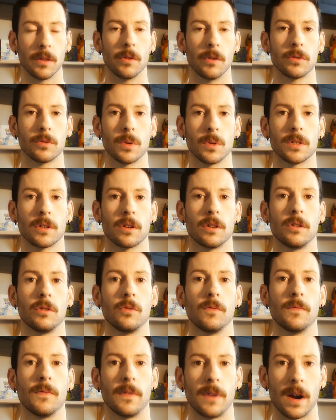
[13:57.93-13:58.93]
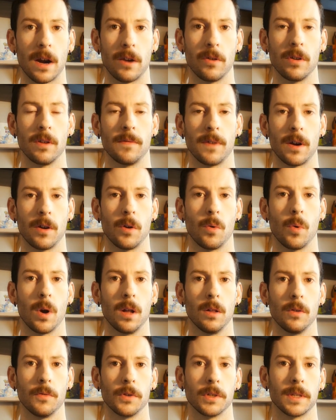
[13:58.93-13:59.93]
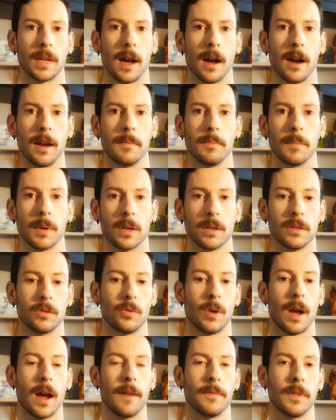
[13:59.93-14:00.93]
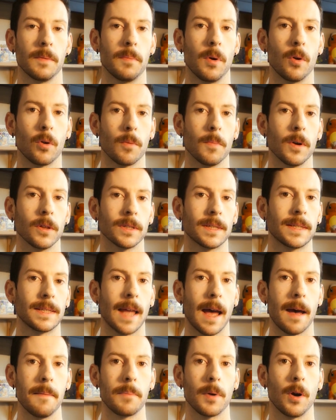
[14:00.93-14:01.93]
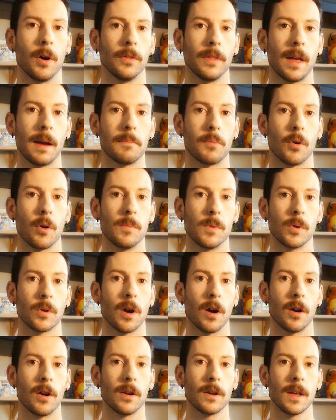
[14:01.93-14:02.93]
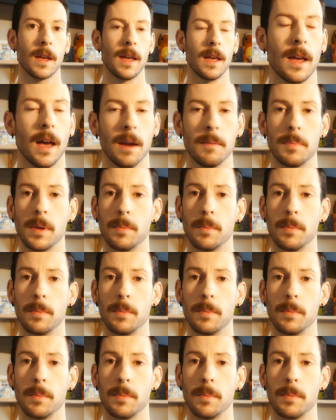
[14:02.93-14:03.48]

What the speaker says: those ones are going to do very well over time because you have the Pokemon stamp on that promo card, and